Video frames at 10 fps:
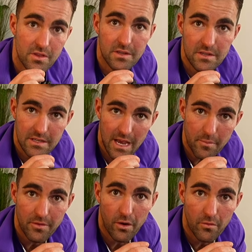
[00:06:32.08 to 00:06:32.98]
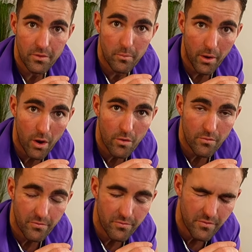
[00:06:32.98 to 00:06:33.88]
the depth of the bone,
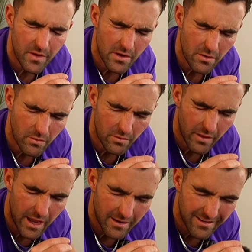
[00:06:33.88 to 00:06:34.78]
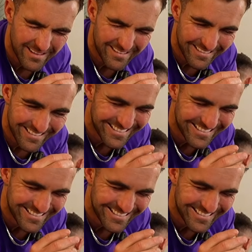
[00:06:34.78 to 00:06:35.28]
feel that.